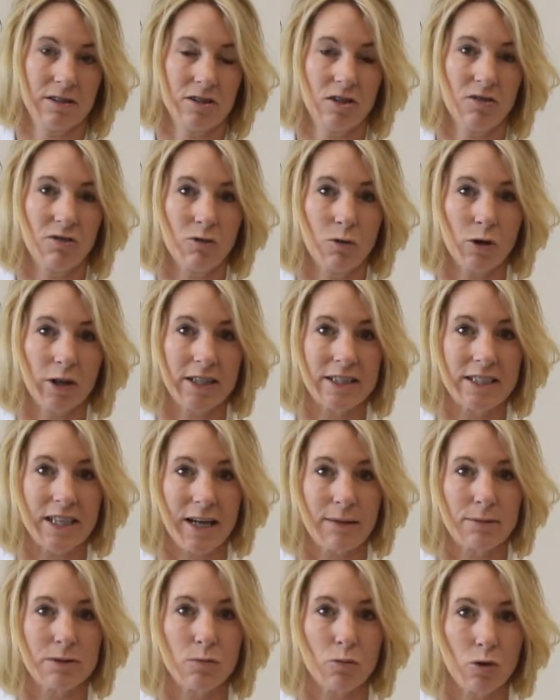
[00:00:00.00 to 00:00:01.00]
So 40
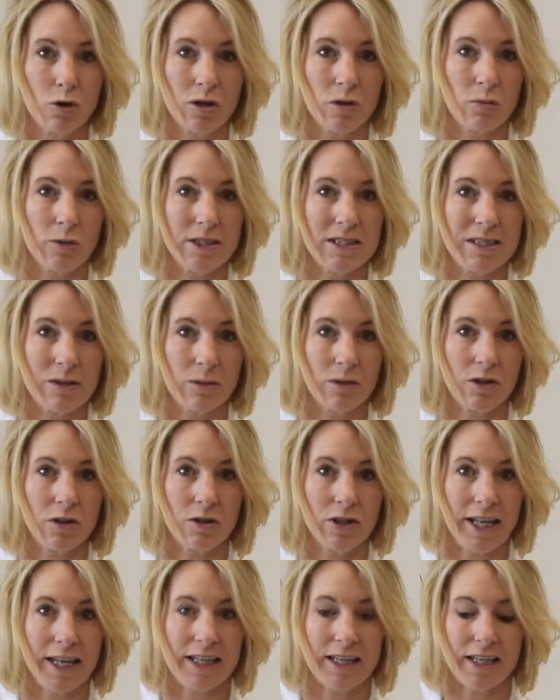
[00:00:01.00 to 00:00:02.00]
times more than we see with
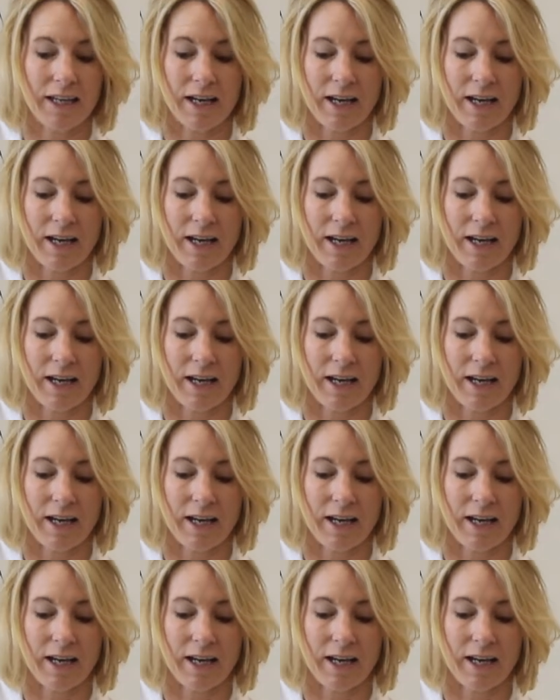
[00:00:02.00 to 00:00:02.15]
our naked